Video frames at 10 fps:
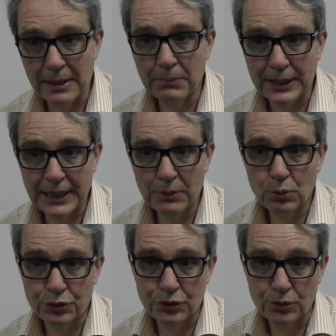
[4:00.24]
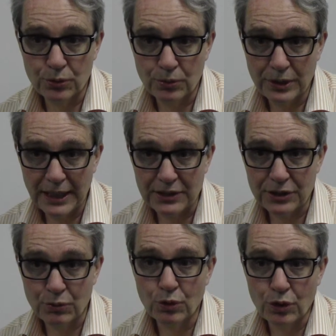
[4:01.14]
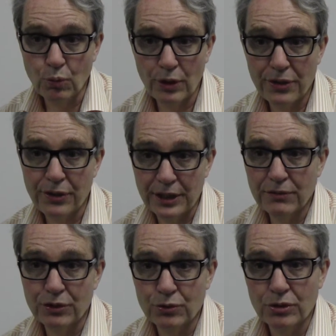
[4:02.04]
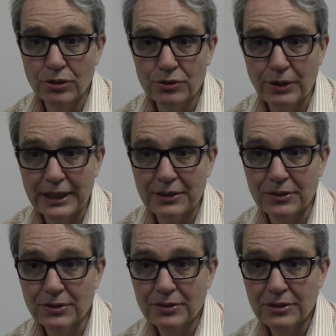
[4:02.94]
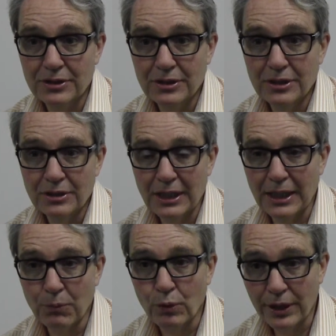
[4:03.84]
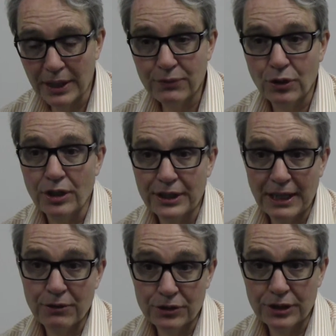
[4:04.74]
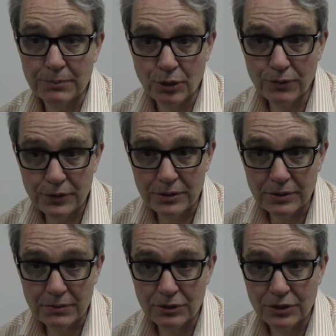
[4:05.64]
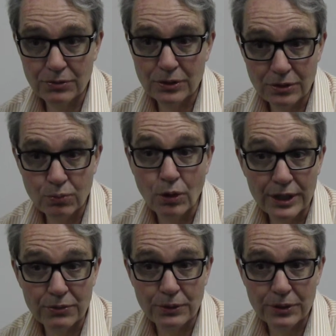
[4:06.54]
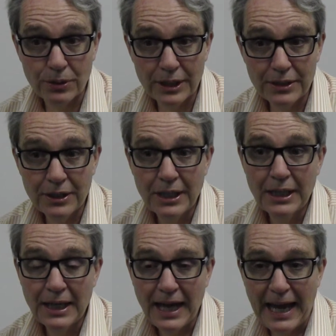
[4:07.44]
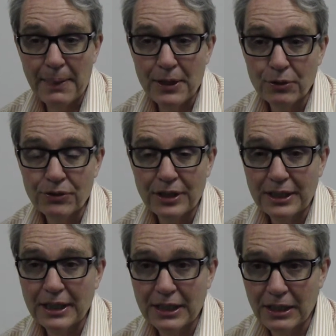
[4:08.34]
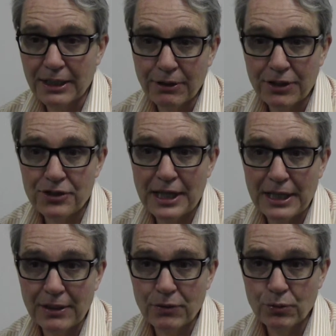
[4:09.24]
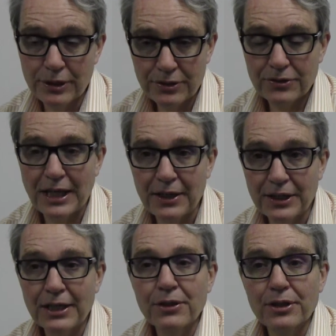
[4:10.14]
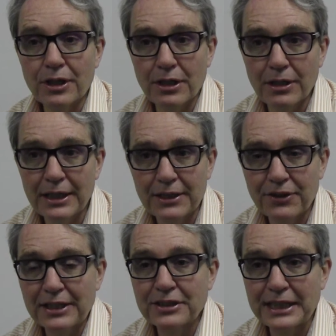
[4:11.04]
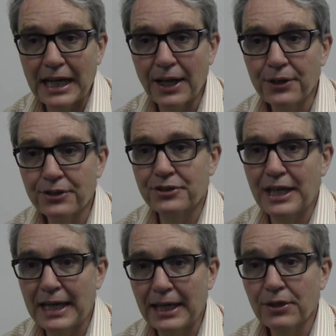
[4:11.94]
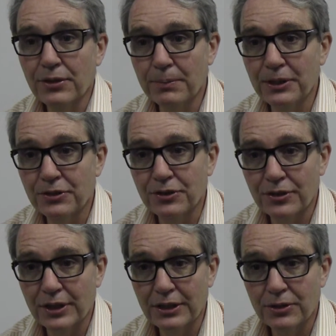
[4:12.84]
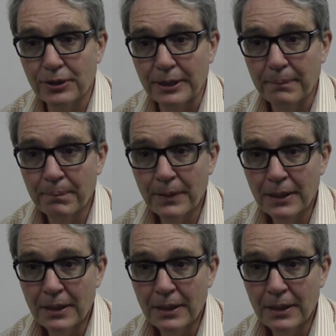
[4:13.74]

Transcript: and then being able to actually work with the individual contractors when they've got a guaranteed profit, which is what is required, and there is a clear understanding of the risks, and again that the clients actually understand the business that they're doing.